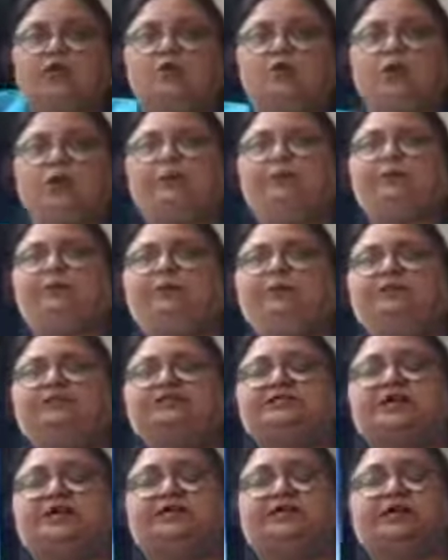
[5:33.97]
where people
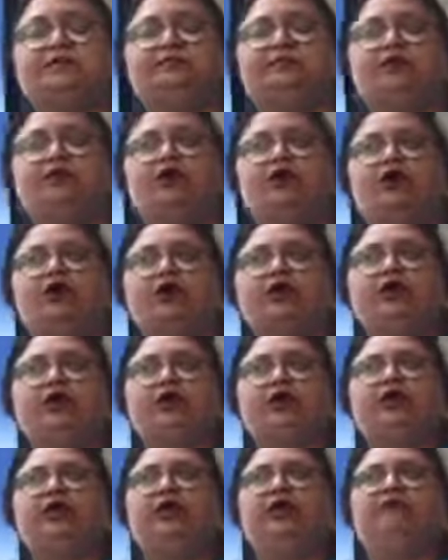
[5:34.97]
started
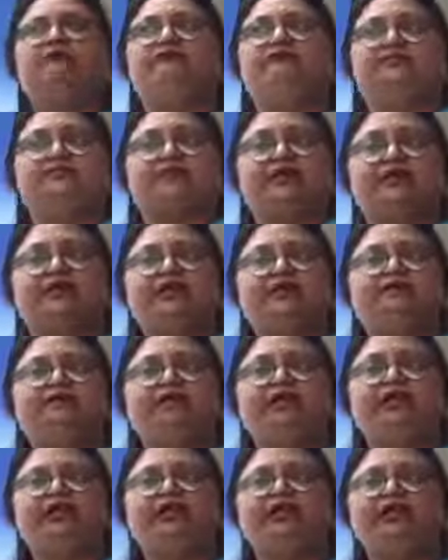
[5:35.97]
belonging, started
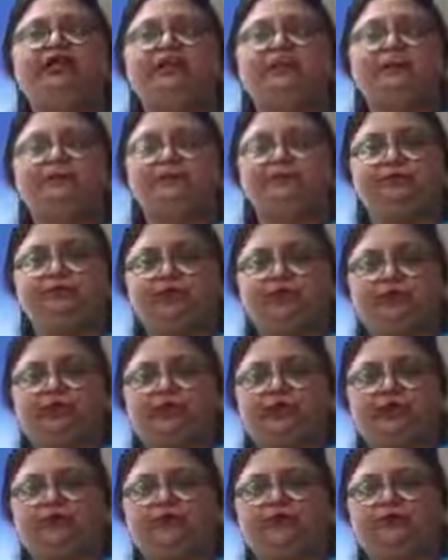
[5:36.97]
feeling
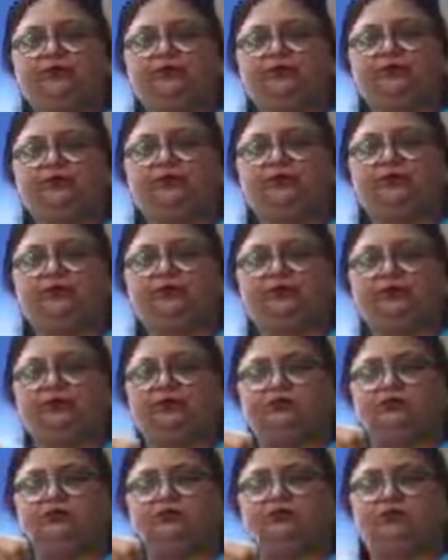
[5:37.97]
they
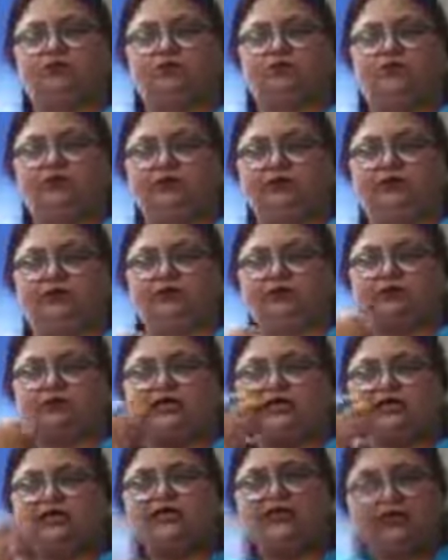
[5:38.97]

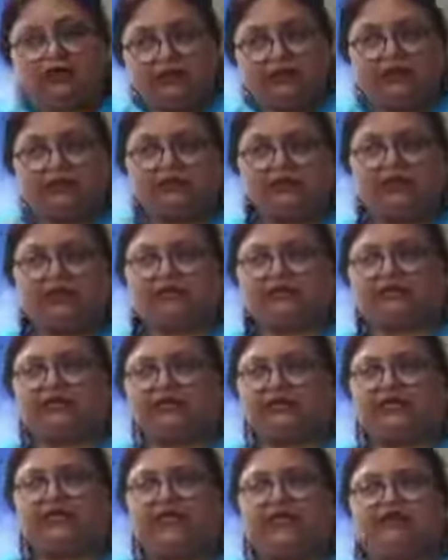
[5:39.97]
started
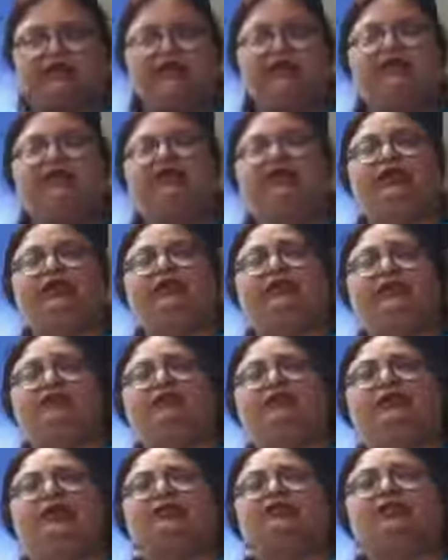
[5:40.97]
having the feeling
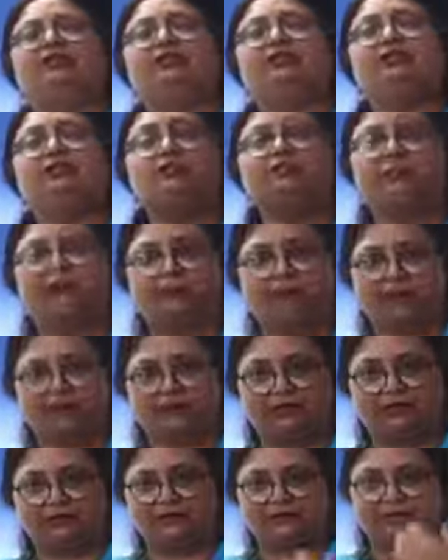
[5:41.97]
of nationalism
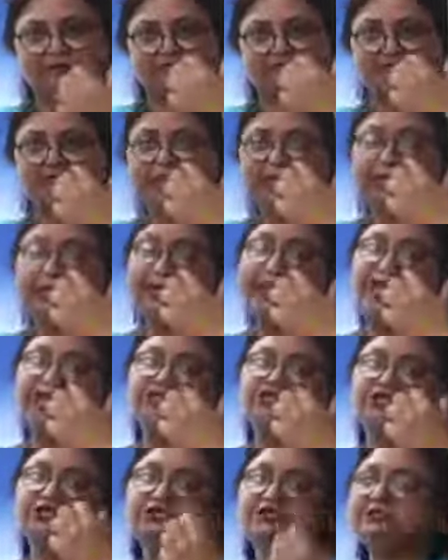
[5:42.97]
among themselves.
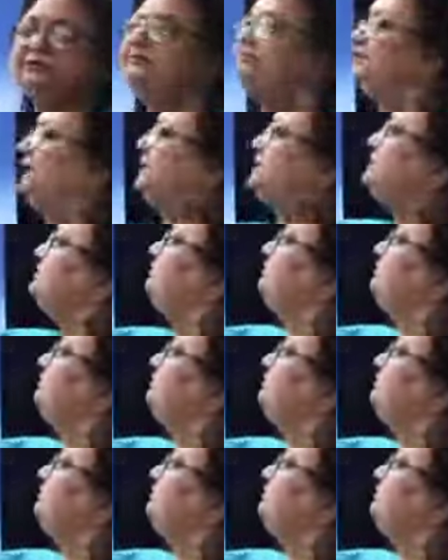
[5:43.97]
Nationalism, that is